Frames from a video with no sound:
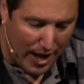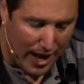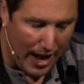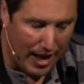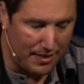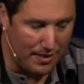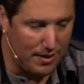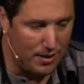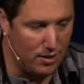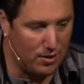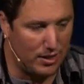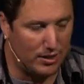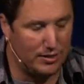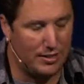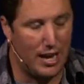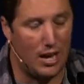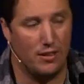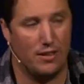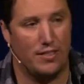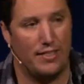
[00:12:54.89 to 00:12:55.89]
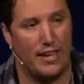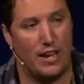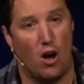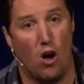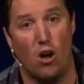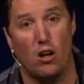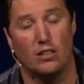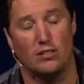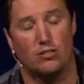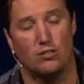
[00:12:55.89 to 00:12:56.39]
And you could tell that they
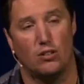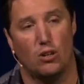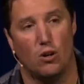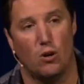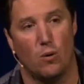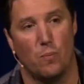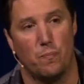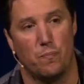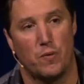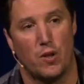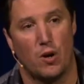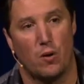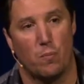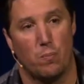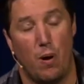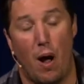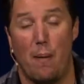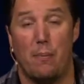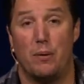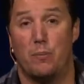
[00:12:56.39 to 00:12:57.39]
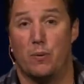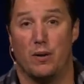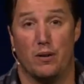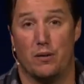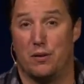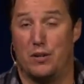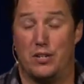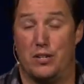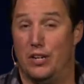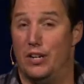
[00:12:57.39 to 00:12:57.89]
also probably
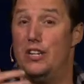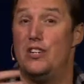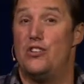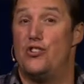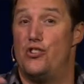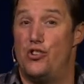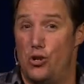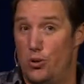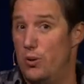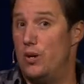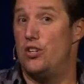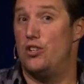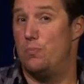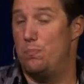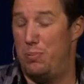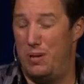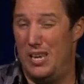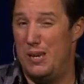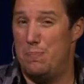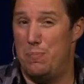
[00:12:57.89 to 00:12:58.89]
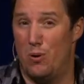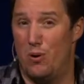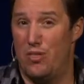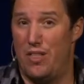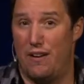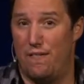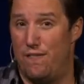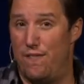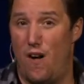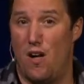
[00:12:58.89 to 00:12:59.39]
were good Jewish people
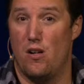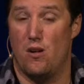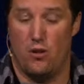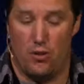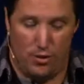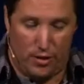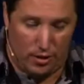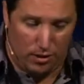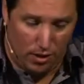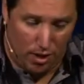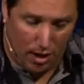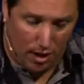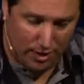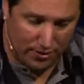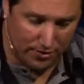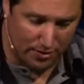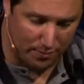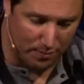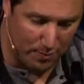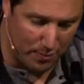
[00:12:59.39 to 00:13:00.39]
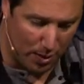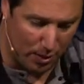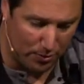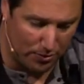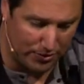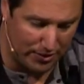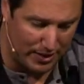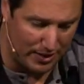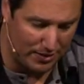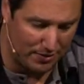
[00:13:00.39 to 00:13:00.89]
that followed the laws of
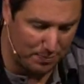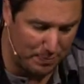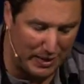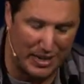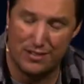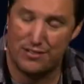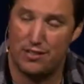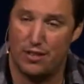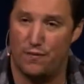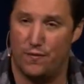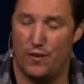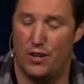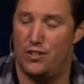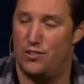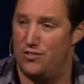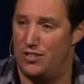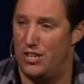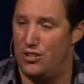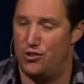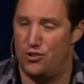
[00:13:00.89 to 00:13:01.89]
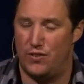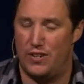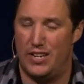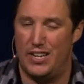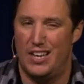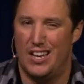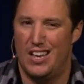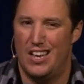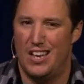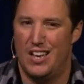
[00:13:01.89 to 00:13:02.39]
Moses, because in the first century,